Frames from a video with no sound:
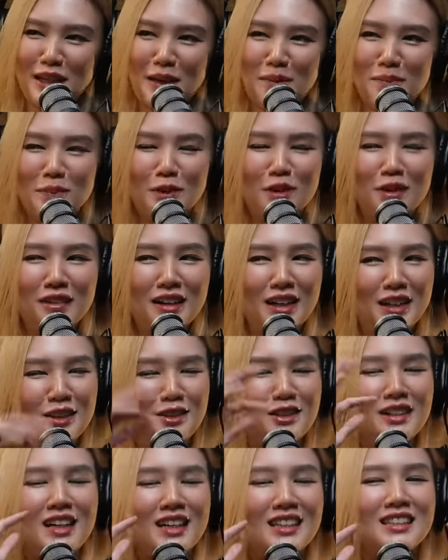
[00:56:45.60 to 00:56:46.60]
K P O, right? Do you
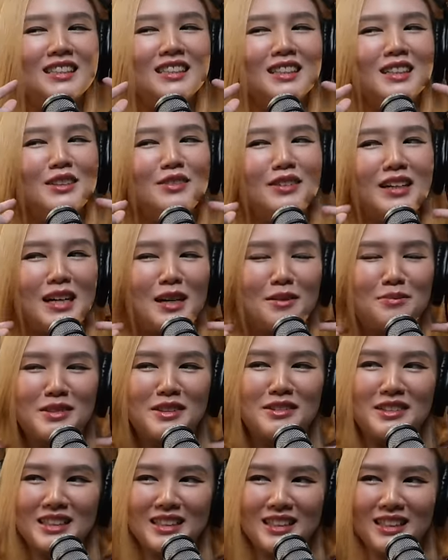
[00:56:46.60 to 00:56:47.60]
guys hear what happened
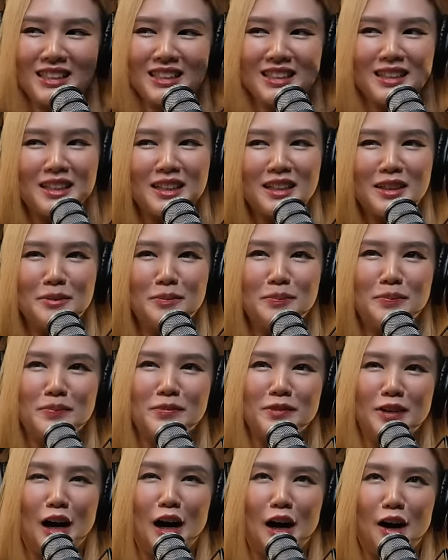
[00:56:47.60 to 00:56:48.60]
recently? Uh,
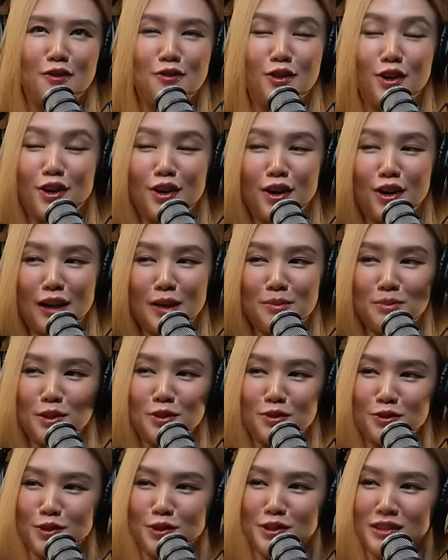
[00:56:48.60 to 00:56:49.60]
uh for April
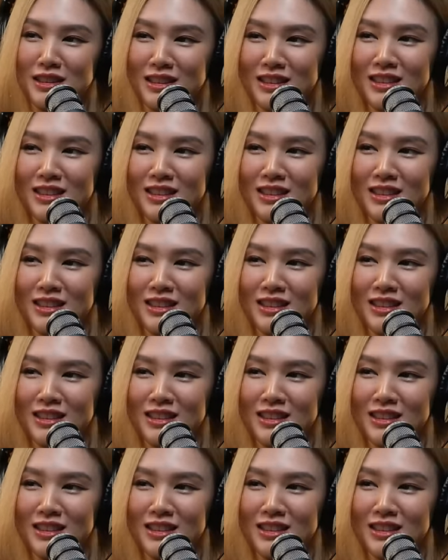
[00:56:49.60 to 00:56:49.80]
Fool's.